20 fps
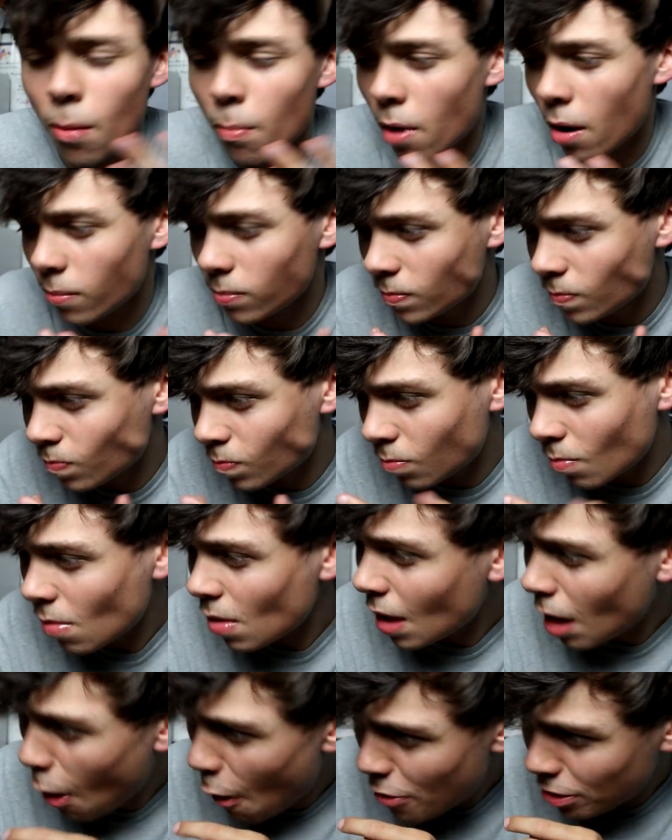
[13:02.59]
but
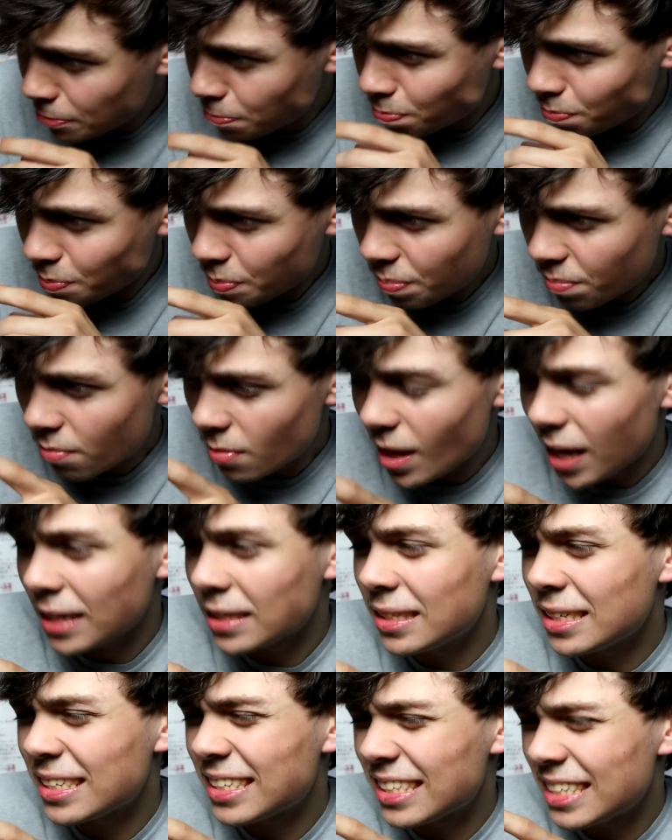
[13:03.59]

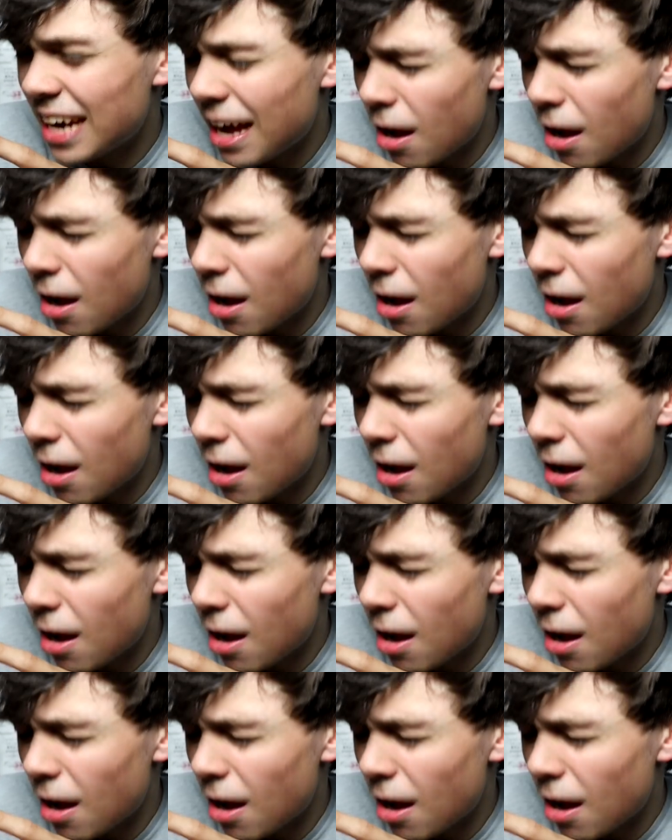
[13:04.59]
since